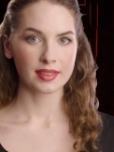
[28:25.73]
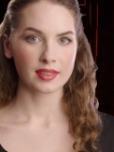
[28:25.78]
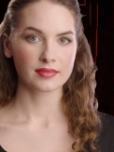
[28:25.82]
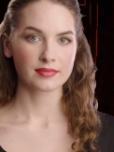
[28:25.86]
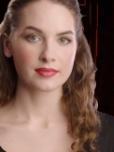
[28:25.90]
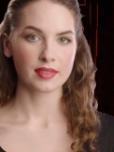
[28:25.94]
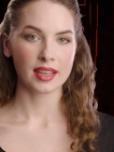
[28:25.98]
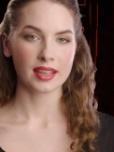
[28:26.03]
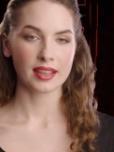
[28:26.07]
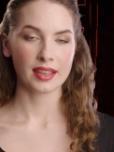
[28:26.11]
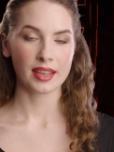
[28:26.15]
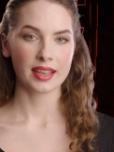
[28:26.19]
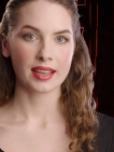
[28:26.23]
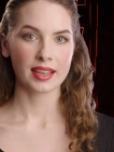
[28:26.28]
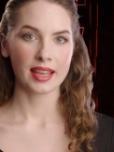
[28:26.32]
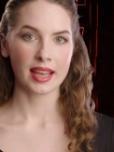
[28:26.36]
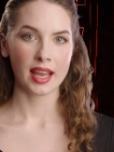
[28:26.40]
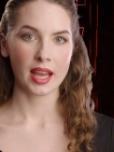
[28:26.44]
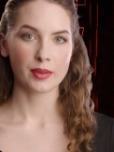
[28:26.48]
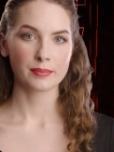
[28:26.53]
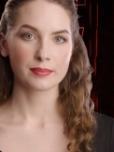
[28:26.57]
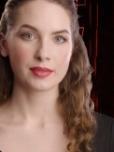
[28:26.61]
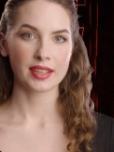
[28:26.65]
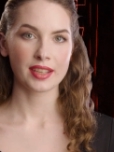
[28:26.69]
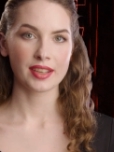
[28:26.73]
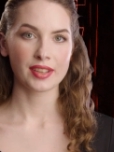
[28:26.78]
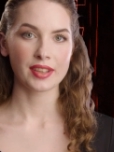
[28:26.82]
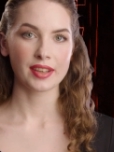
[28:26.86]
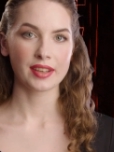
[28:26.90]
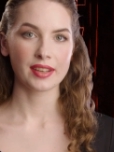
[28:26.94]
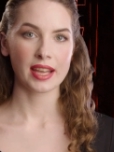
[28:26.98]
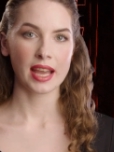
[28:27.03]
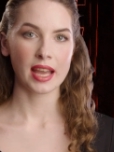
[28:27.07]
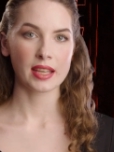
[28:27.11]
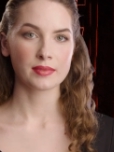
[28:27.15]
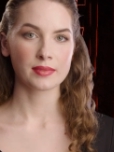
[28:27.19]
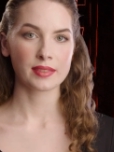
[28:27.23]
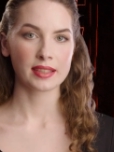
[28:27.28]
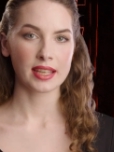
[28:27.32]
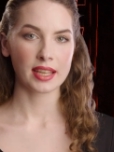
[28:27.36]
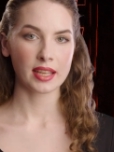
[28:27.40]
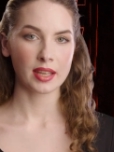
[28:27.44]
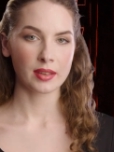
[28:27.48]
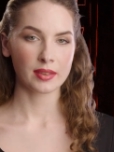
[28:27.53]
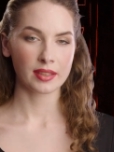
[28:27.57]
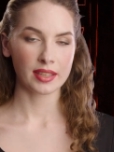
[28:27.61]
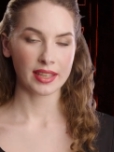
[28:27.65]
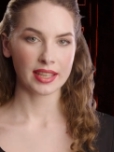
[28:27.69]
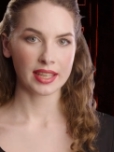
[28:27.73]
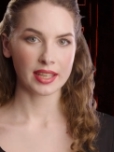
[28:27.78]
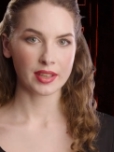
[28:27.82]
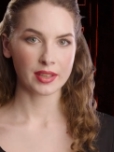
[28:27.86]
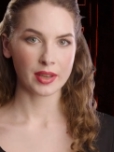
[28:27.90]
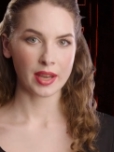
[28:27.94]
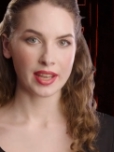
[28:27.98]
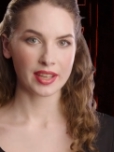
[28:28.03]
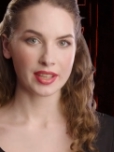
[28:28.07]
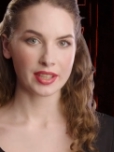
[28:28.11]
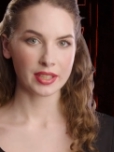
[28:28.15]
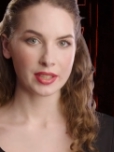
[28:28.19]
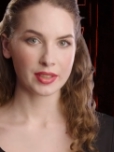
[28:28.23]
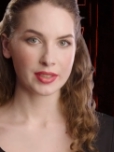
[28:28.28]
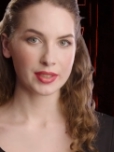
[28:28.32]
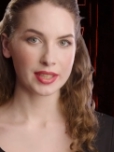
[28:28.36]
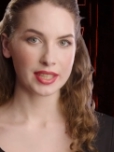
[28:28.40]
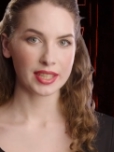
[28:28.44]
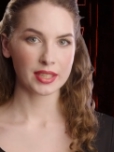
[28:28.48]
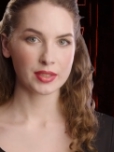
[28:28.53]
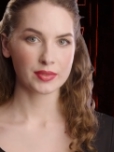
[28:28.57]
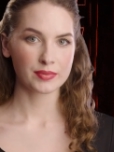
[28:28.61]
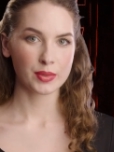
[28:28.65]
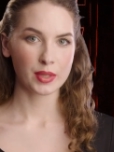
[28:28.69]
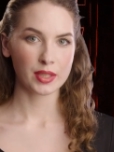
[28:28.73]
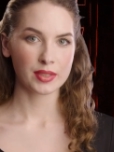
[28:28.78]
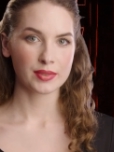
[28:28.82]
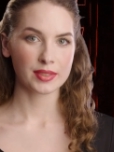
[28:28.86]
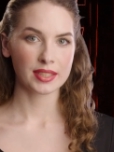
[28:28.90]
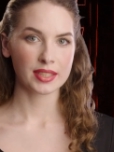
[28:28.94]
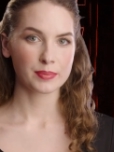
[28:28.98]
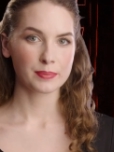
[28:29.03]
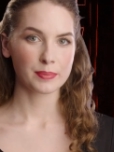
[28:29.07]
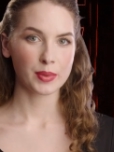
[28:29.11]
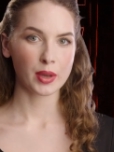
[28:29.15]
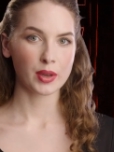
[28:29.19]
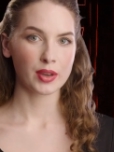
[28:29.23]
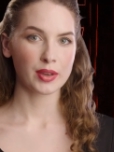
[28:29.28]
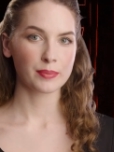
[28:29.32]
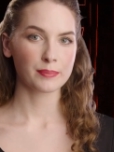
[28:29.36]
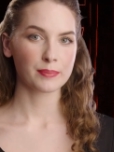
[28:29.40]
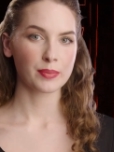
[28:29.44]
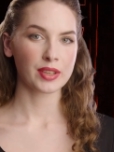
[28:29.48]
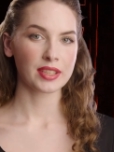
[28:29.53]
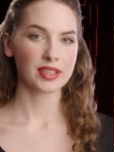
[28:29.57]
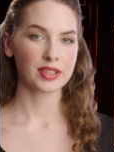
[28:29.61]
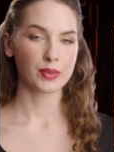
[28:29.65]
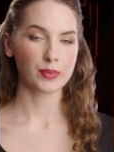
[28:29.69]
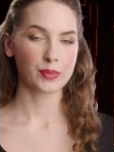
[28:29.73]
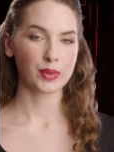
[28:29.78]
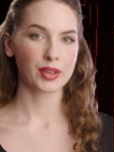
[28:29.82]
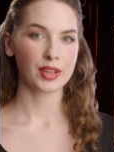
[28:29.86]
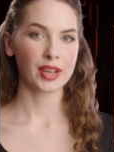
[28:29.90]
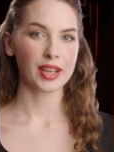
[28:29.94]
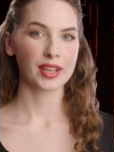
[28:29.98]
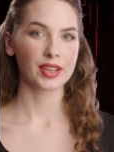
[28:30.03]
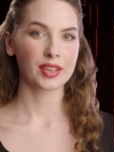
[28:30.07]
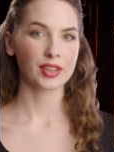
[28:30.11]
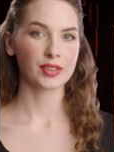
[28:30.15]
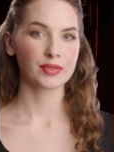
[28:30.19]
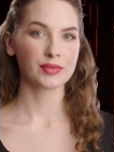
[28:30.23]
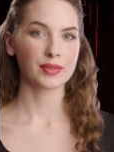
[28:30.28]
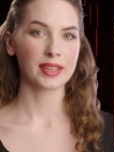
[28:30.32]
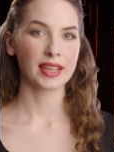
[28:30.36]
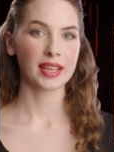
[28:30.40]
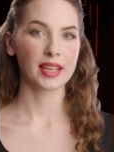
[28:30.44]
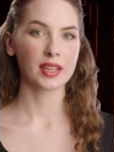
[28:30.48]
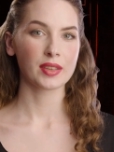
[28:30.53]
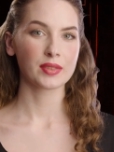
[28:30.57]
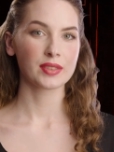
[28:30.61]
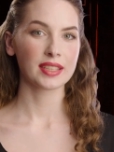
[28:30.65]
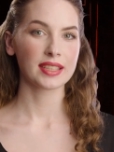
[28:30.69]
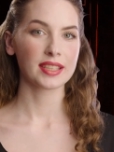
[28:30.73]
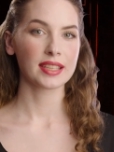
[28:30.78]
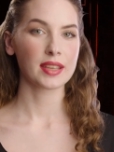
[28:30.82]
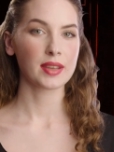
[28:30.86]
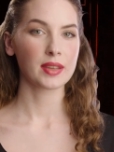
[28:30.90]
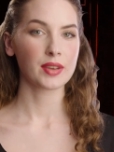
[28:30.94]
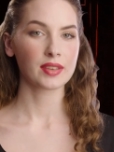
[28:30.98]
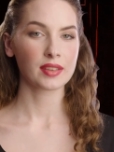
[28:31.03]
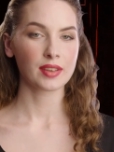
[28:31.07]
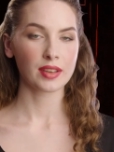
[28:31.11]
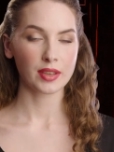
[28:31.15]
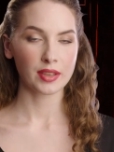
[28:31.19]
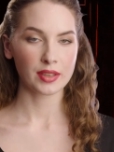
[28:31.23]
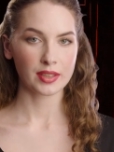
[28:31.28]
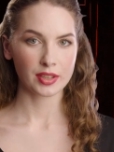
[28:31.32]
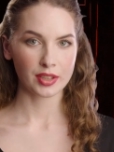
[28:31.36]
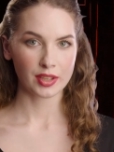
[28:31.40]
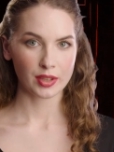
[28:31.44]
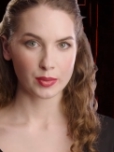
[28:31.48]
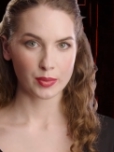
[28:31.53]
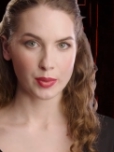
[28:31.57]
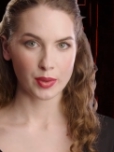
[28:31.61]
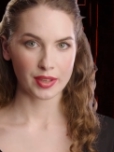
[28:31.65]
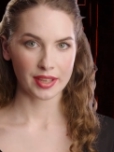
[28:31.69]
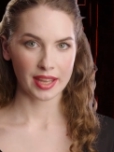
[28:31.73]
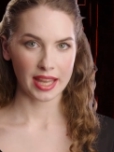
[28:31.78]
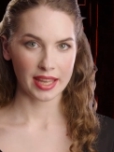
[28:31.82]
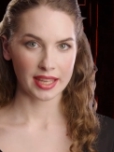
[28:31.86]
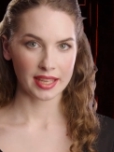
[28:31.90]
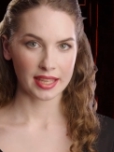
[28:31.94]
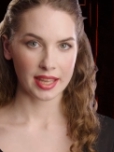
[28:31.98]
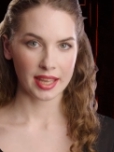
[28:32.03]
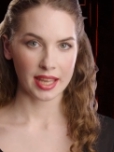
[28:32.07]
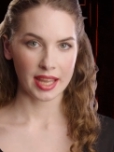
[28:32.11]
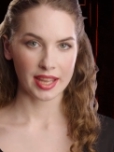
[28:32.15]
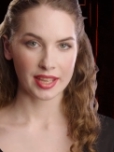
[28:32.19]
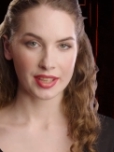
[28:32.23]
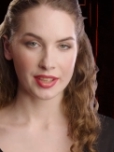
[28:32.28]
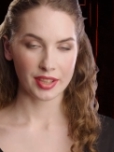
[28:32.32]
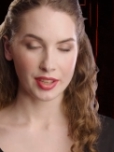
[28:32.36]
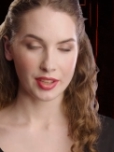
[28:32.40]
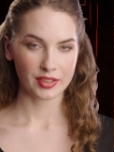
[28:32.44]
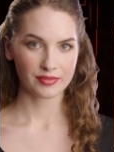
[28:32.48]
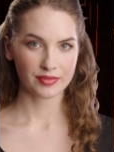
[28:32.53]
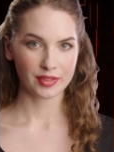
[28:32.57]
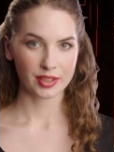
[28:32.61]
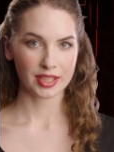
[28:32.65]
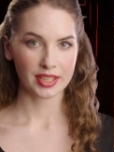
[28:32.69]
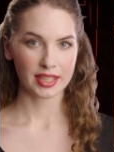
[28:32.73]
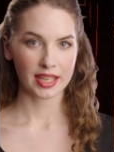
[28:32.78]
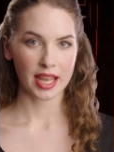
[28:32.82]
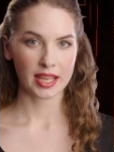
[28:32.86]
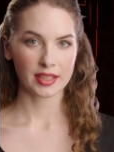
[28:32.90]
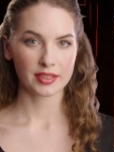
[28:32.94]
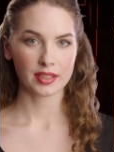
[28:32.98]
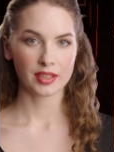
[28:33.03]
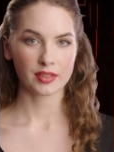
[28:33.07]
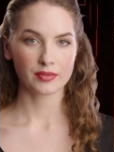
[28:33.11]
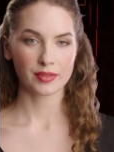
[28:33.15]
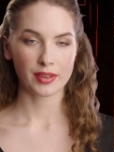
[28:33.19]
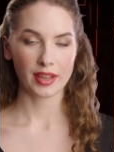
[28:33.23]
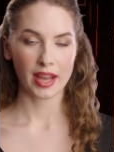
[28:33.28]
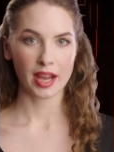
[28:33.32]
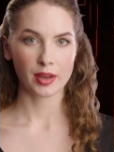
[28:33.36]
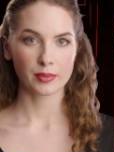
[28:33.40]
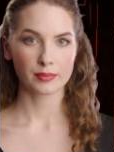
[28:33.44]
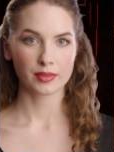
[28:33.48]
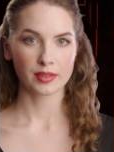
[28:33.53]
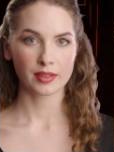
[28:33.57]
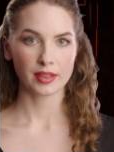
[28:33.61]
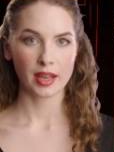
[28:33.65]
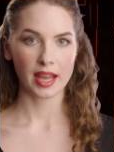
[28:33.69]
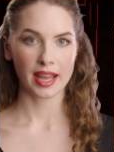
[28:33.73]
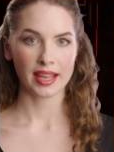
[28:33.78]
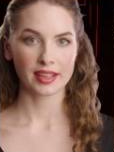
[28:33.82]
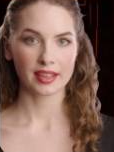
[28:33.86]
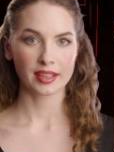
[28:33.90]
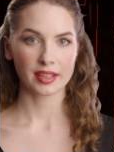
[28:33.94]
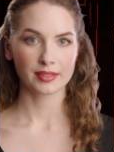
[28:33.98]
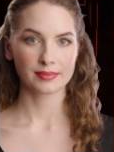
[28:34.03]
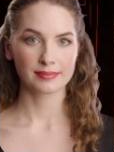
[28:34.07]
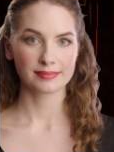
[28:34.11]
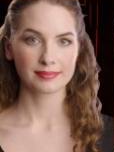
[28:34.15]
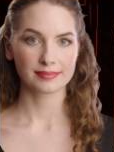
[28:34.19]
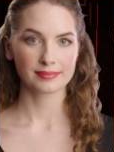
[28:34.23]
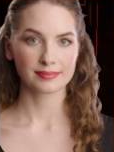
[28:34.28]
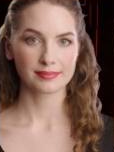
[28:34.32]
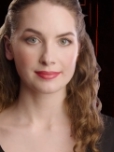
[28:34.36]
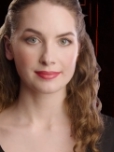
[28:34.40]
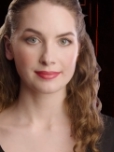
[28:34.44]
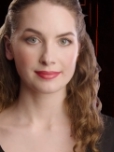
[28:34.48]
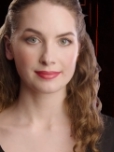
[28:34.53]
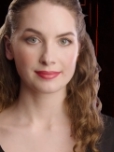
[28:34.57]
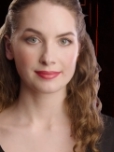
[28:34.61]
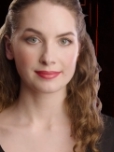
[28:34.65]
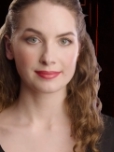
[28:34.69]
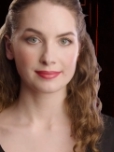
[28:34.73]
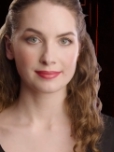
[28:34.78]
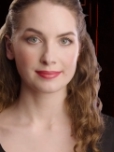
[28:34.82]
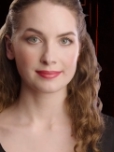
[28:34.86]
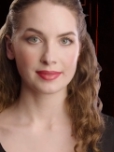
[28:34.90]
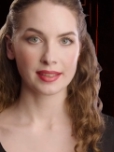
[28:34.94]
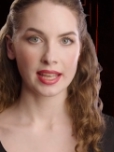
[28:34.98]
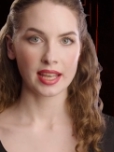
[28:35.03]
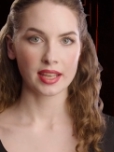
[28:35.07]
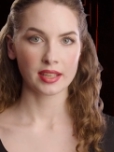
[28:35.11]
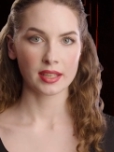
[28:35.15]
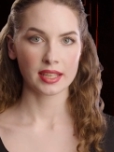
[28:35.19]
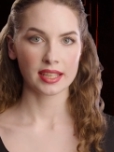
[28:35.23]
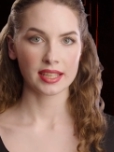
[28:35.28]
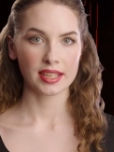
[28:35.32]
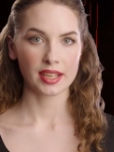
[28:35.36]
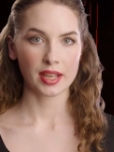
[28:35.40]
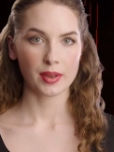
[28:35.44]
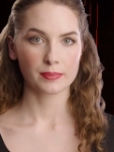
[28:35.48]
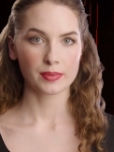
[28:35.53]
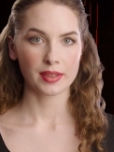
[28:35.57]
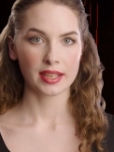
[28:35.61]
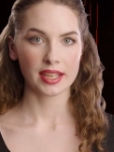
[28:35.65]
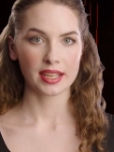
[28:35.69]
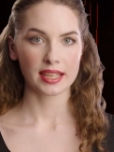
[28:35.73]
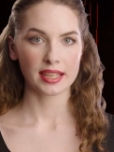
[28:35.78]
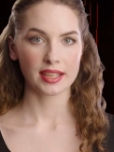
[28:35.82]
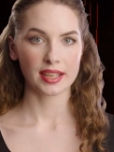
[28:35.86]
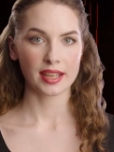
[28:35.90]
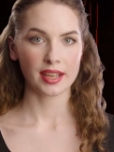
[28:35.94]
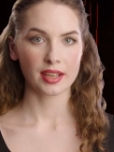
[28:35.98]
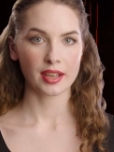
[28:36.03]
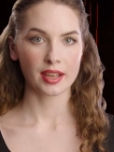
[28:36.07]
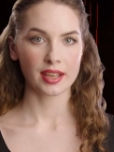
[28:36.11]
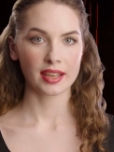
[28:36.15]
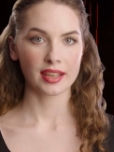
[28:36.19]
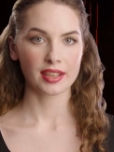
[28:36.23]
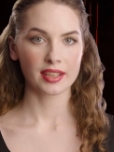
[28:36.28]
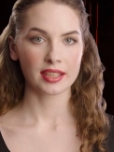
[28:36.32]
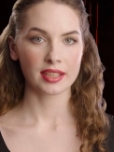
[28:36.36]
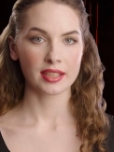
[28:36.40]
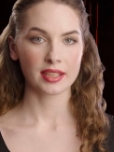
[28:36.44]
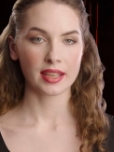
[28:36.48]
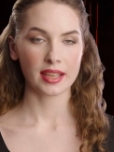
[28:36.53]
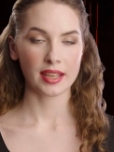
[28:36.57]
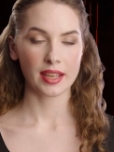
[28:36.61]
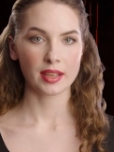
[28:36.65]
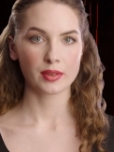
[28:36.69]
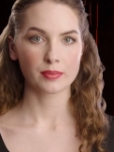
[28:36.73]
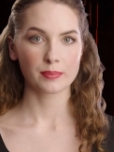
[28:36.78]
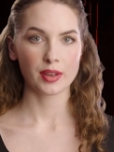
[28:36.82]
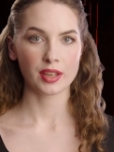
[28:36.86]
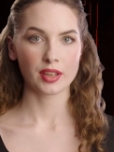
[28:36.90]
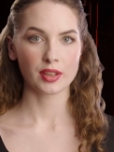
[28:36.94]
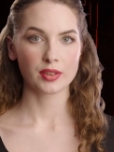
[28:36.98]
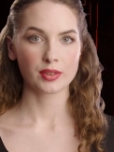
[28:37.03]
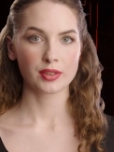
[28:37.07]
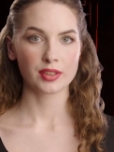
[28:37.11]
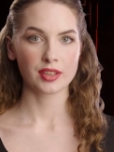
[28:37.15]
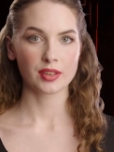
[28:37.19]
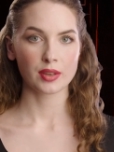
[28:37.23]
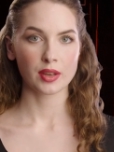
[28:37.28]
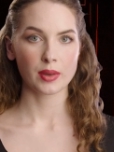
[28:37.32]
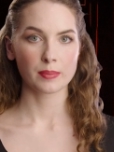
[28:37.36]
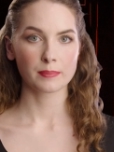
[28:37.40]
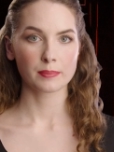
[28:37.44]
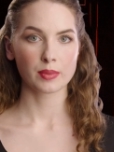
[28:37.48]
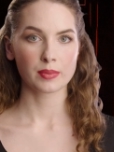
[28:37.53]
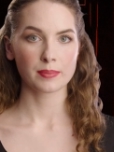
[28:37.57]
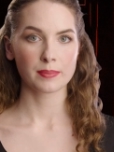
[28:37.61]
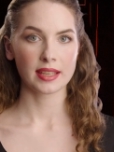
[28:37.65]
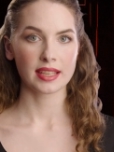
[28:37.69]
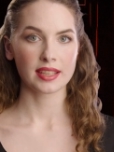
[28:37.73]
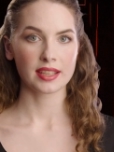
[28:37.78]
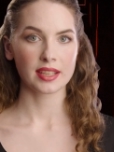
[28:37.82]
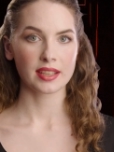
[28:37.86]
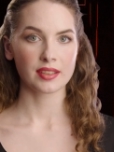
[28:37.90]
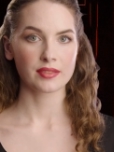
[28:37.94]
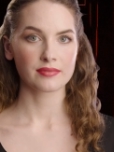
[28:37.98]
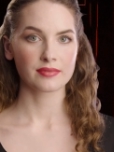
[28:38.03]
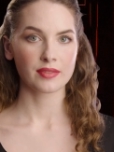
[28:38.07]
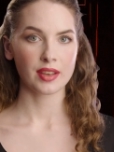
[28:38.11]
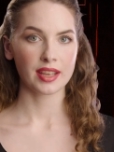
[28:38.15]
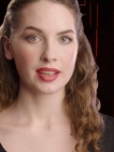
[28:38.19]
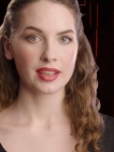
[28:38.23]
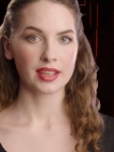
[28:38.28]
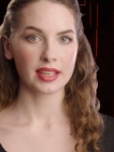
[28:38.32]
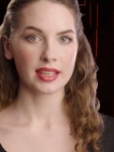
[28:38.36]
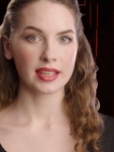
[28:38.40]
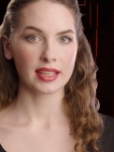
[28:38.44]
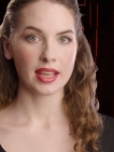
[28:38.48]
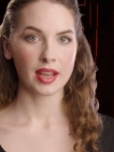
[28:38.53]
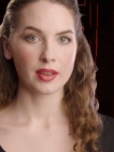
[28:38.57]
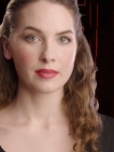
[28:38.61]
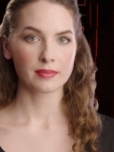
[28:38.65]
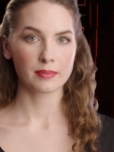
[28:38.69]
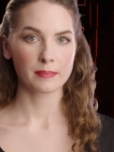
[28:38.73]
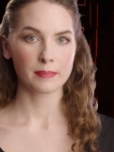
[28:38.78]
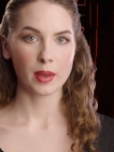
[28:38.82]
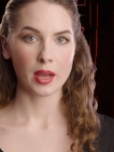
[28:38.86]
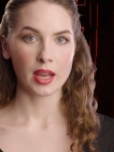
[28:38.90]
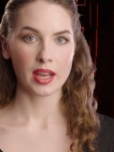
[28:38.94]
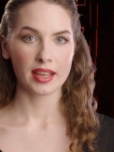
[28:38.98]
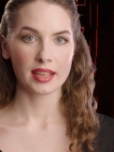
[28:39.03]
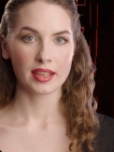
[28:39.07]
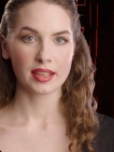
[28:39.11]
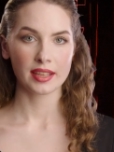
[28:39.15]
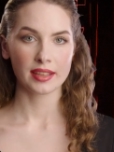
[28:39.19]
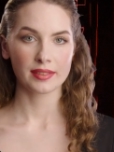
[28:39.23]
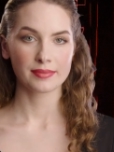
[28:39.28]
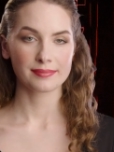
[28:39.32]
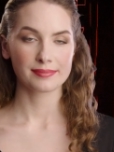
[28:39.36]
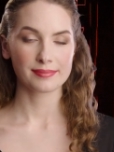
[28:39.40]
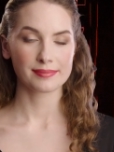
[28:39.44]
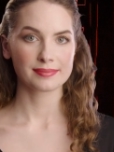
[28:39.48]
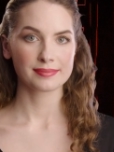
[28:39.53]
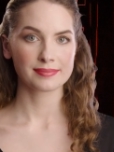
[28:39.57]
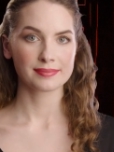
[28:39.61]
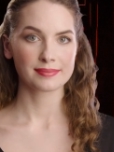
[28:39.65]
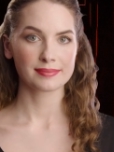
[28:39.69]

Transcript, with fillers: Defense in depth is a cybersecurity strategy that involves deploying multiple layers of security controls to protect against different types of cyber threats. Here are some key technologies that can be used to implement a defense-in-depth approach.